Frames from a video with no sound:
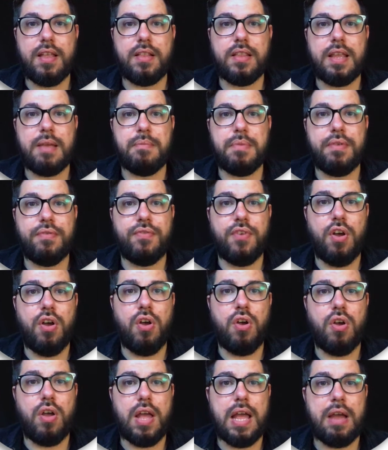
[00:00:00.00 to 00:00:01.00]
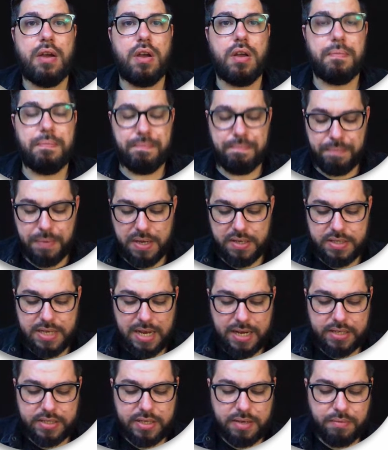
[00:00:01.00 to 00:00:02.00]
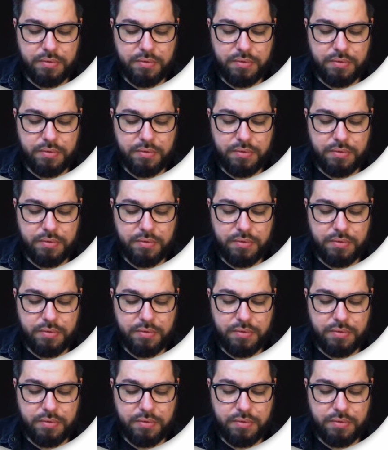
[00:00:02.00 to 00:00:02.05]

Then before our P tags,